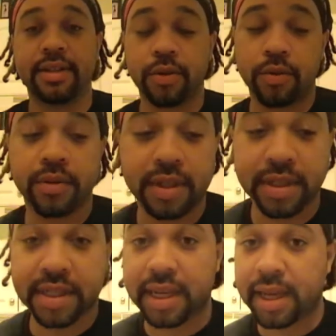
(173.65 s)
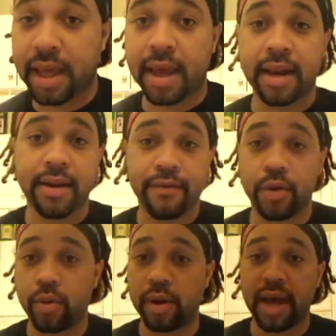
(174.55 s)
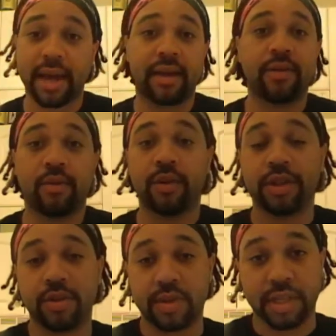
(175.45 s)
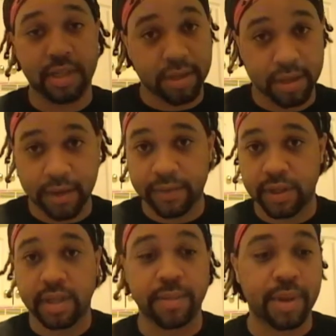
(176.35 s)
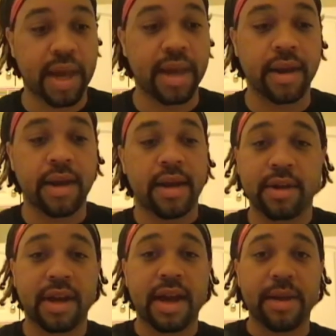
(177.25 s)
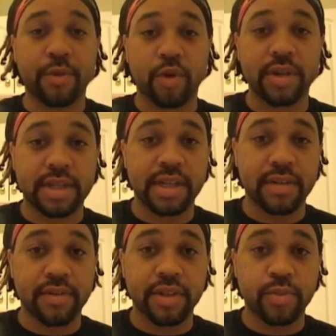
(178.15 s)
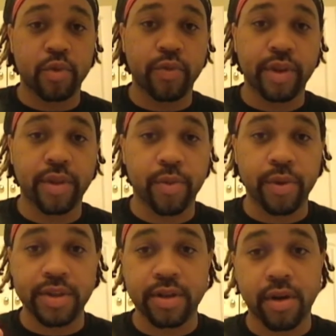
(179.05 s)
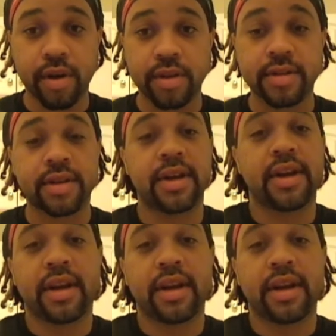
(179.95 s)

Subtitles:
To see it, and if you like what you see, then definitely buy it. I'm going to give this movie 3 stars.